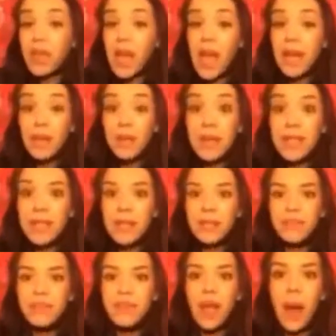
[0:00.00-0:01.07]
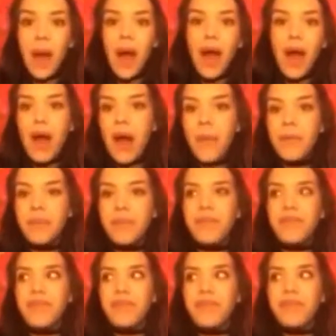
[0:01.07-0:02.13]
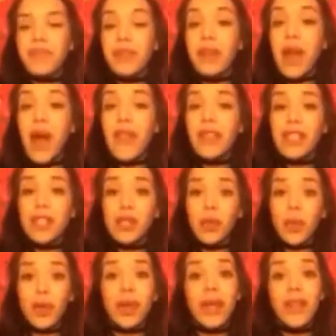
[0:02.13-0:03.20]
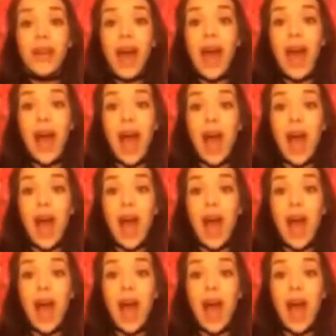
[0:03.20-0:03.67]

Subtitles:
Anyways, the story that